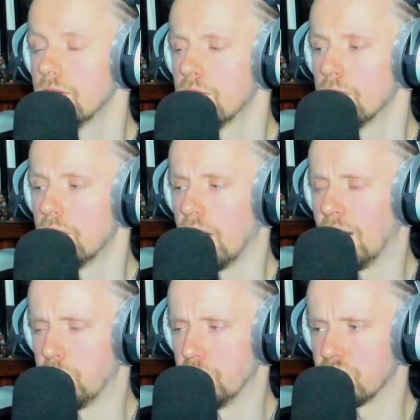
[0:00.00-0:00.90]
how
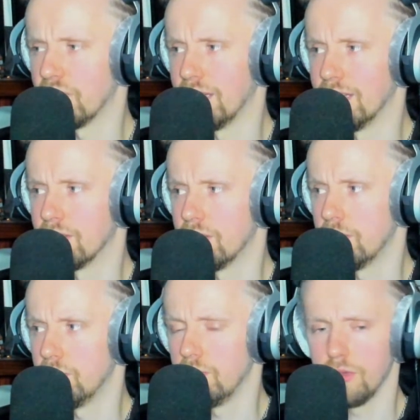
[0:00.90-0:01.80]
do you say it?
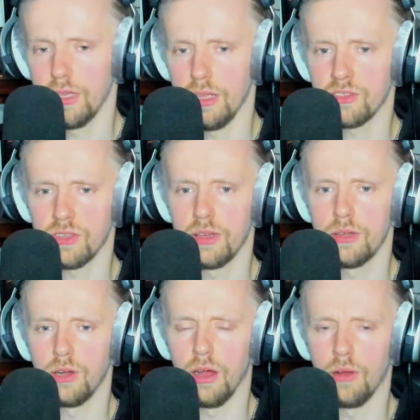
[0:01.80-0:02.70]
It's
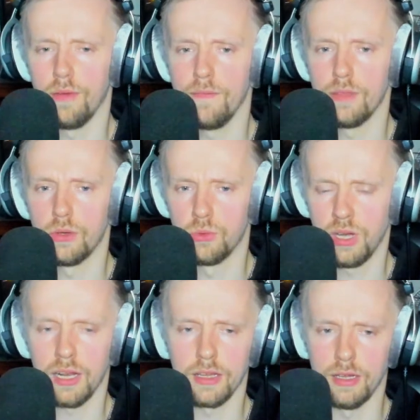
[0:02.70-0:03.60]

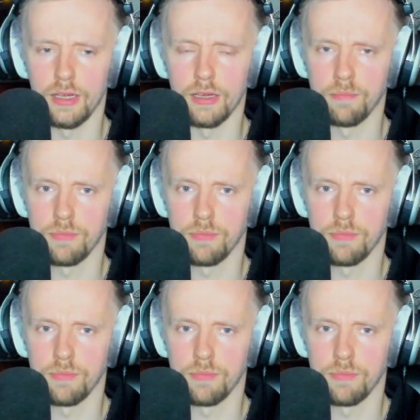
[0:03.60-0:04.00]
really,